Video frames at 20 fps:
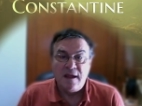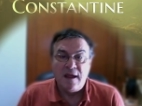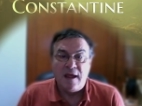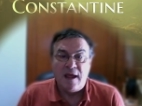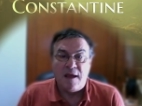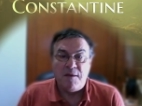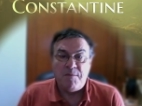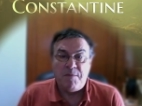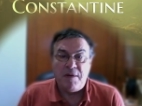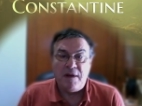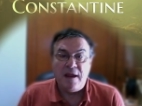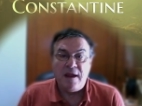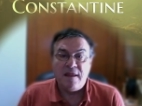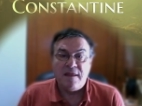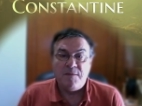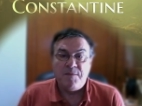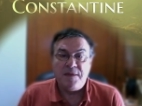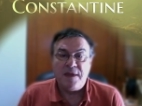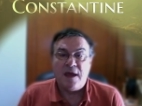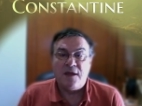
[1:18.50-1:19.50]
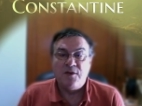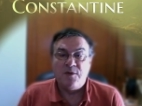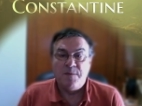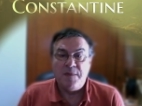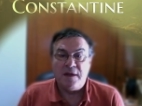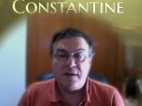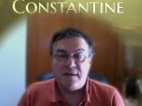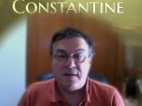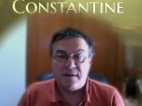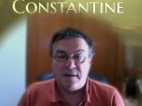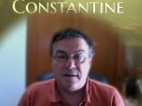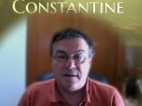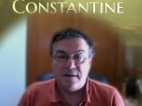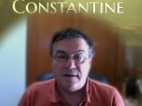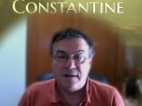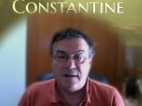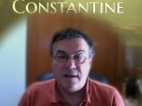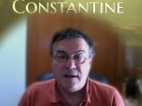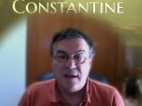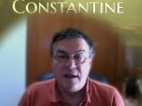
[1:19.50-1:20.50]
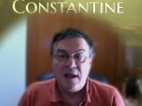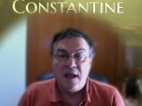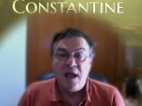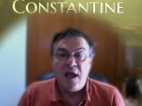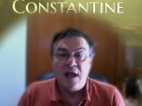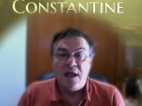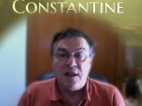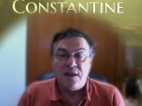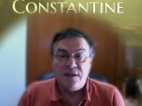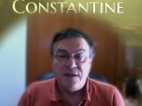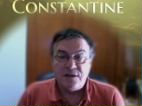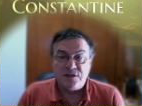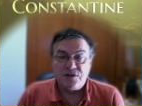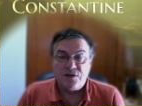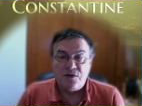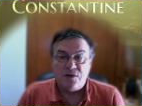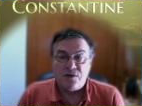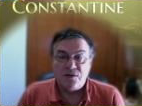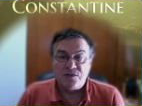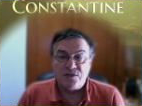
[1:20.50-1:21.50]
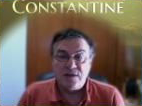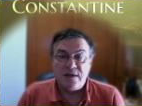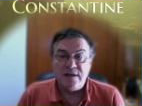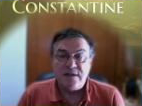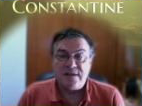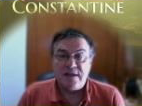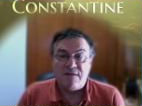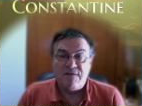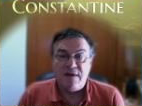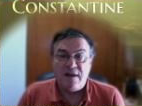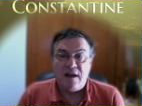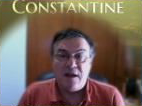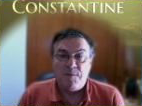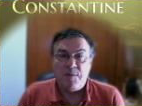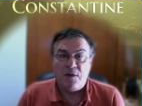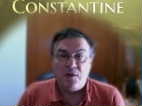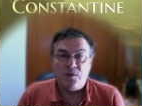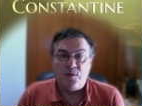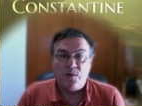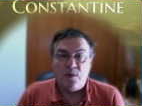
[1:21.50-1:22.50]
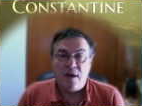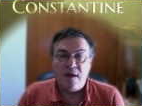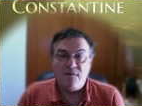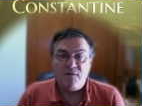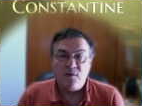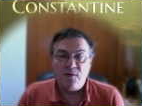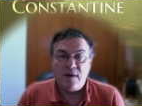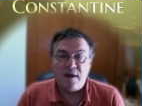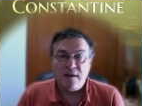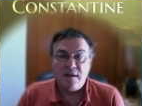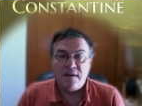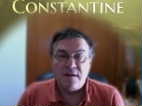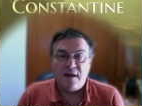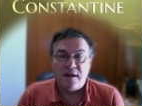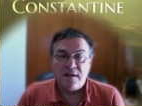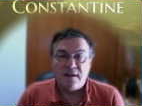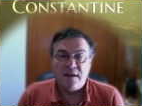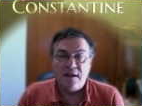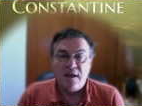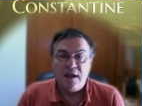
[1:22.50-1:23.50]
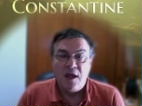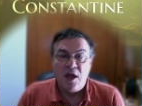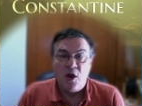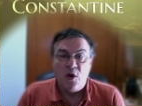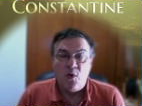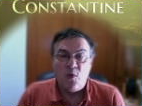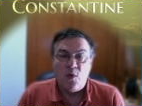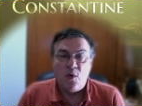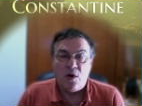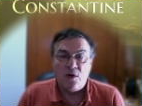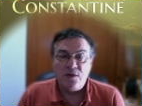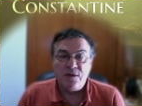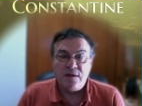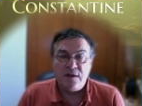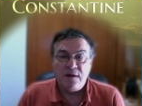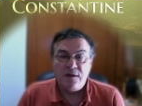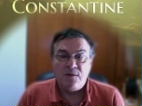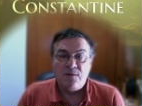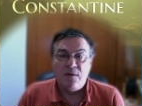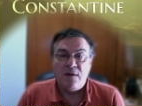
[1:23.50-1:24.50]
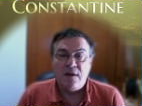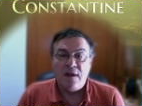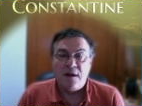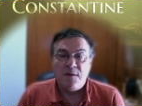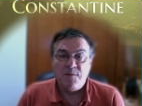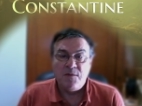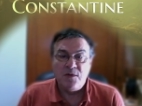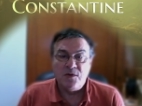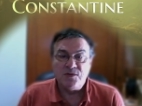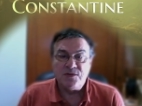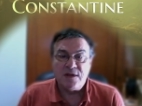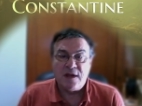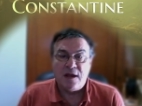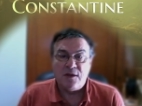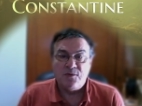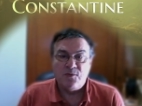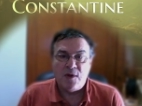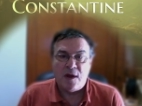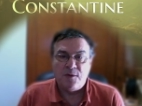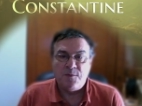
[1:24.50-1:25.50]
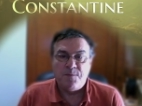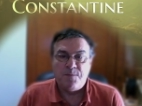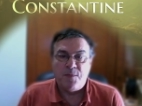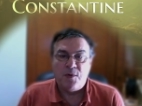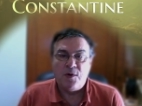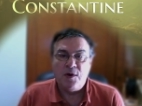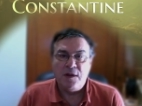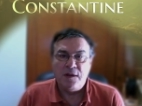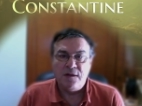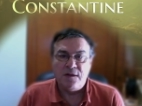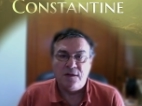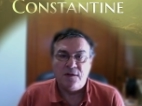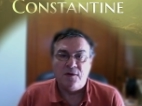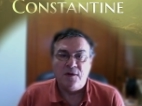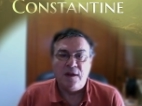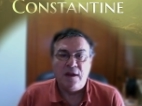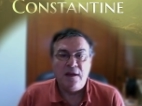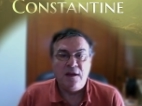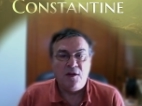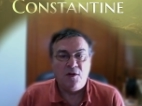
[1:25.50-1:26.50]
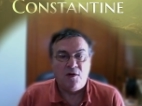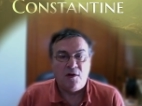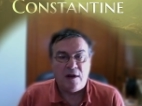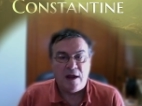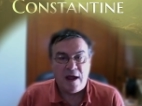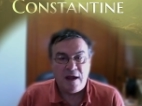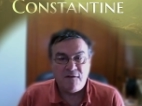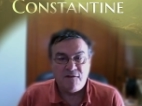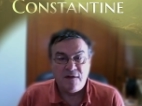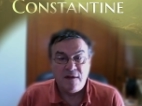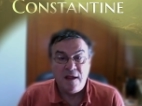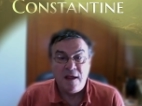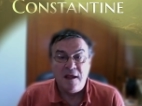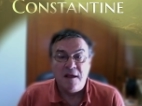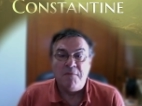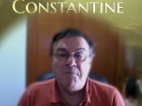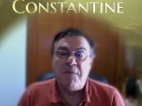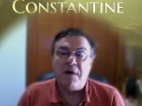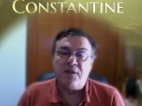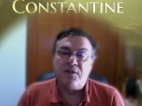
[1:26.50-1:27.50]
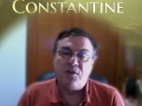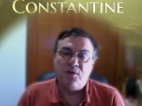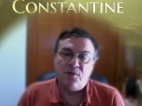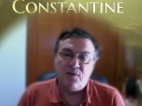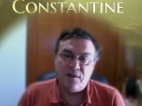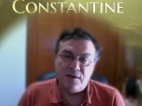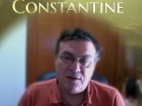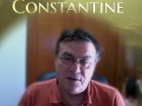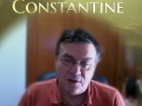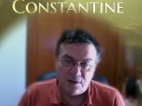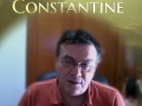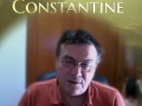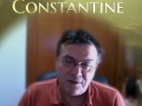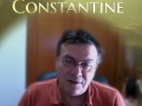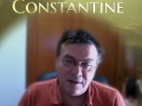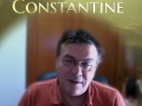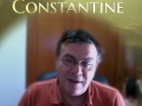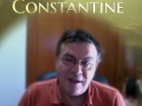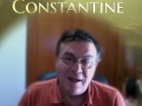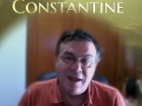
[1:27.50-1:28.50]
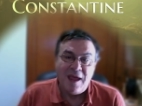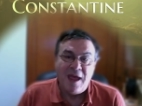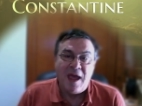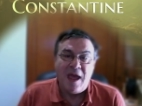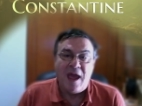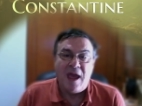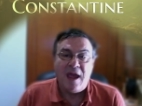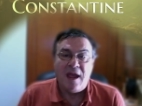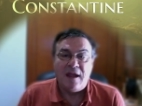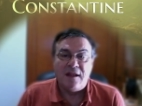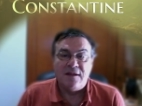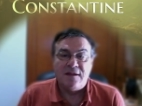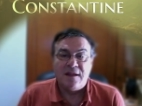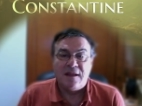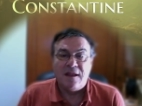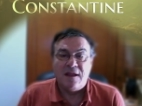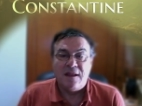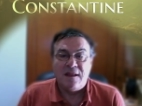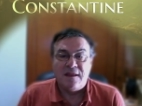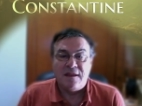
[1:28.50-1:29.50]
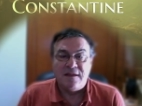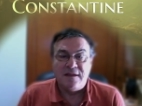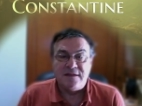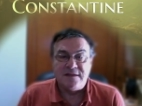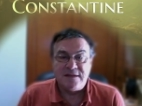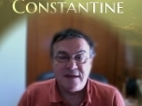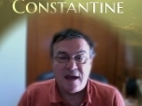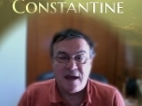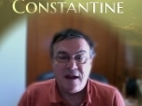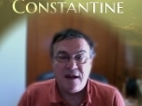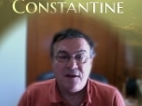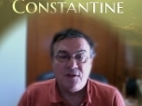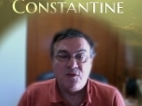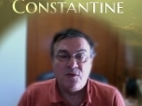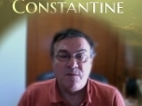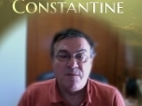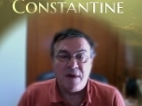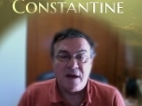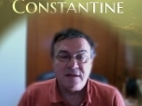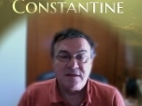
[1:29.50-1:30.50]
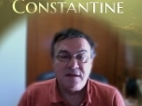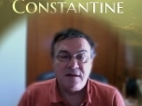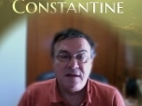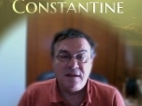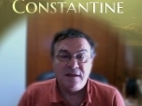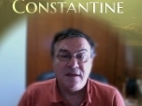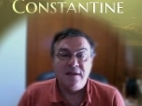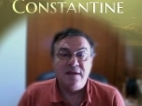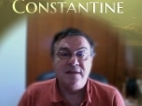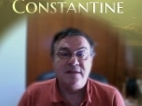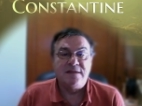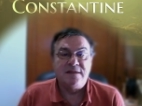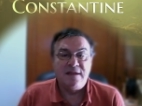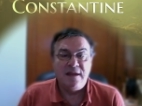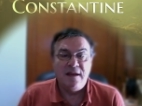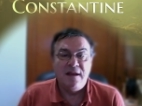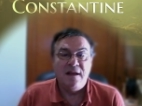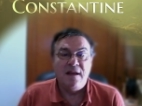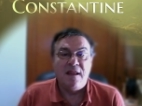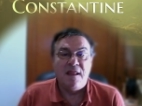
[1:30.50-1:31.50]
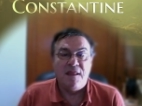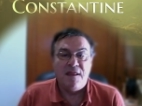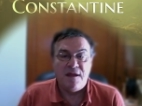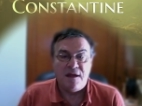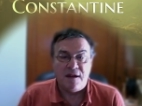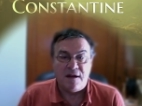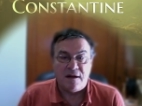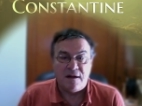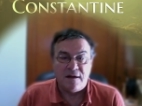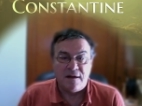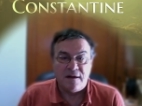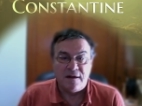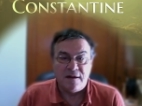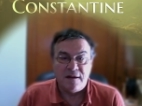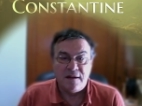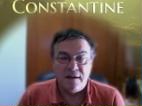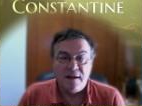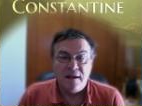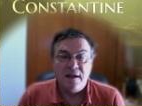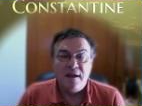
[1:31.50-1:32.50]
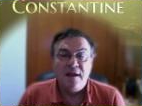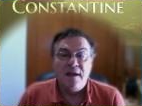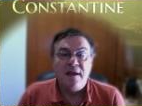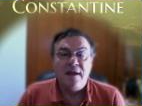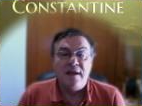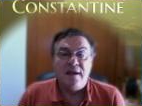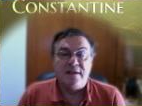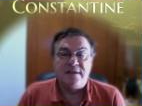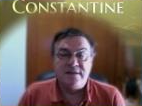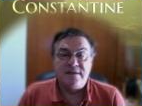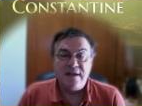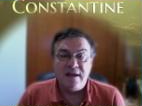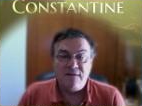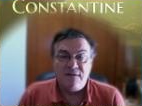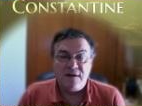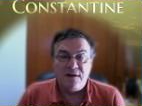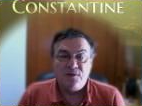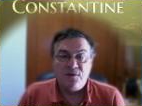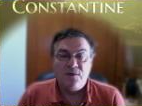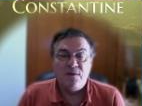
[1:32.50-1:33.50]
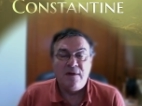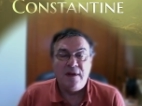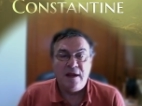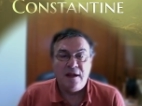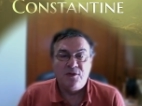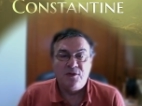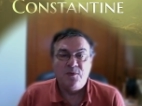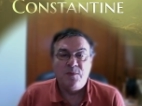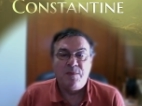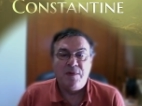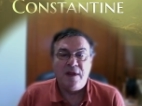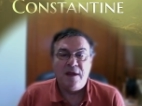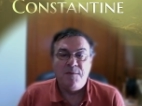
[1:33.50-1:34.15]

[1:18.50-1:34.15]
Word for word: and play the piano better. This course is available to everyone that wanted to learn music at one point in your life, but you did not, and the desire to master it is still there. It's never too late to play